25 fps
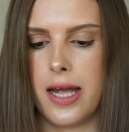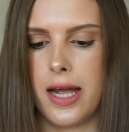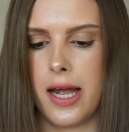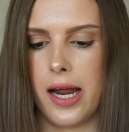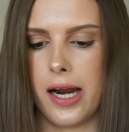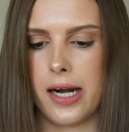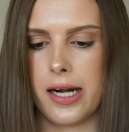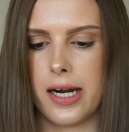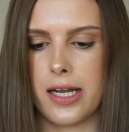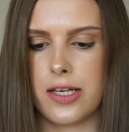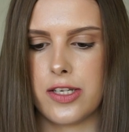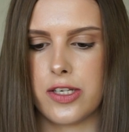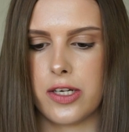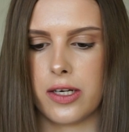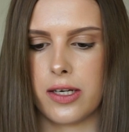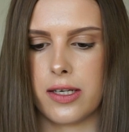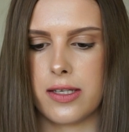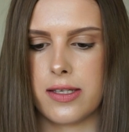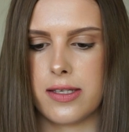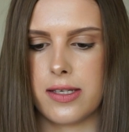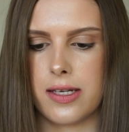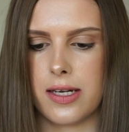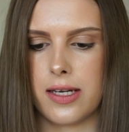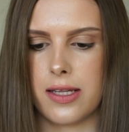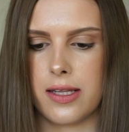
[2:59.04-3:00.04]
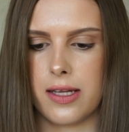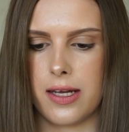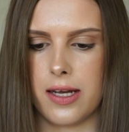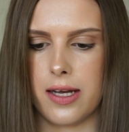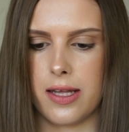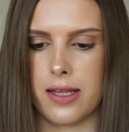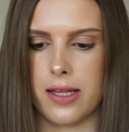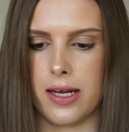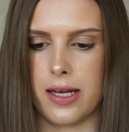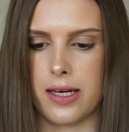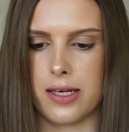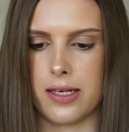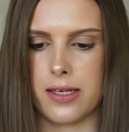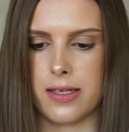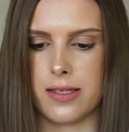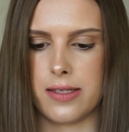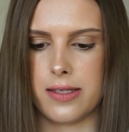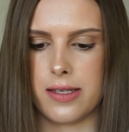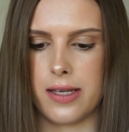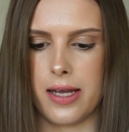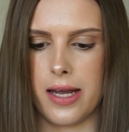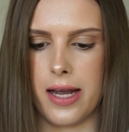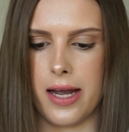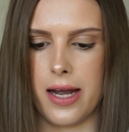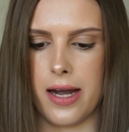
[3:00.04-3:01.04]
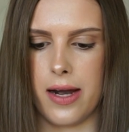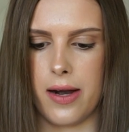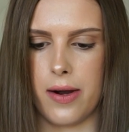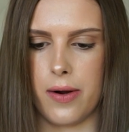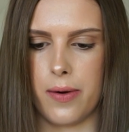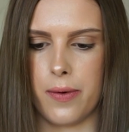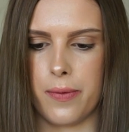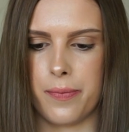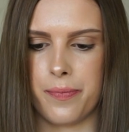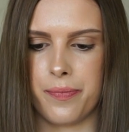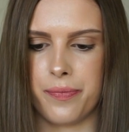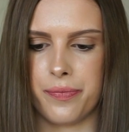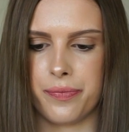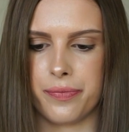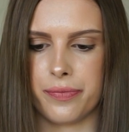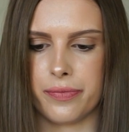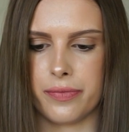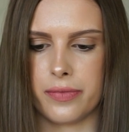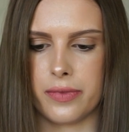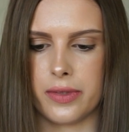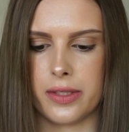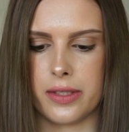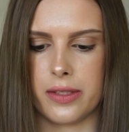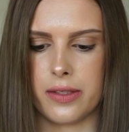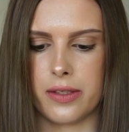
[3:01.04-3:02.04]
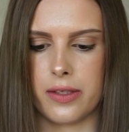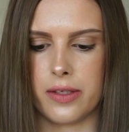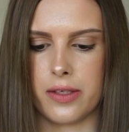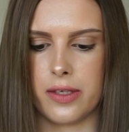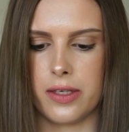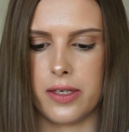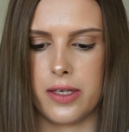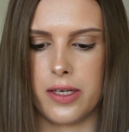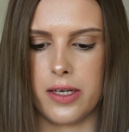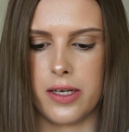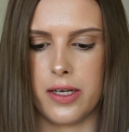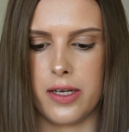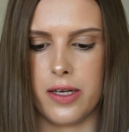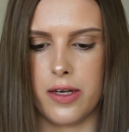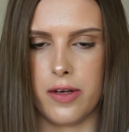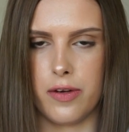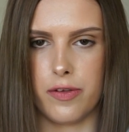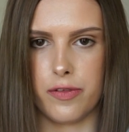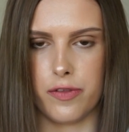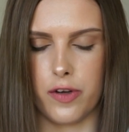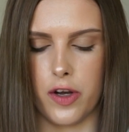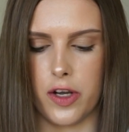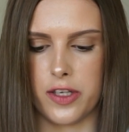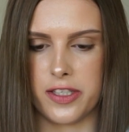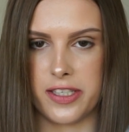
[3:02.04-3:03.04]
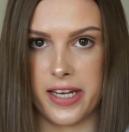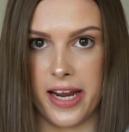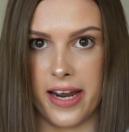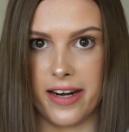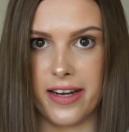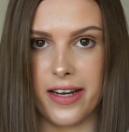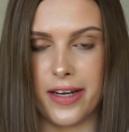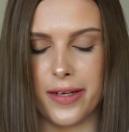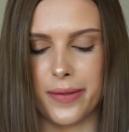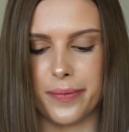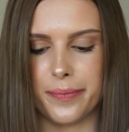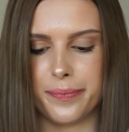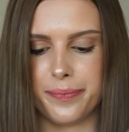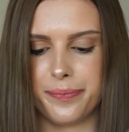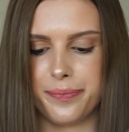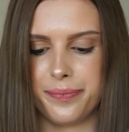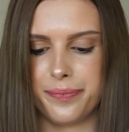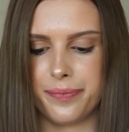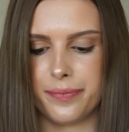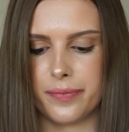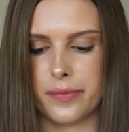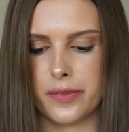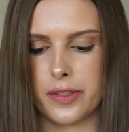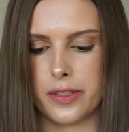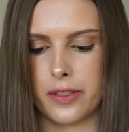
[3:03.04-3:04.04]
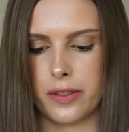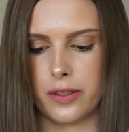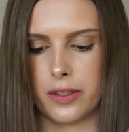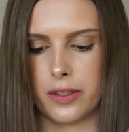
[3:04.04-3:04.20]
And as you can see there, that is our first edit. So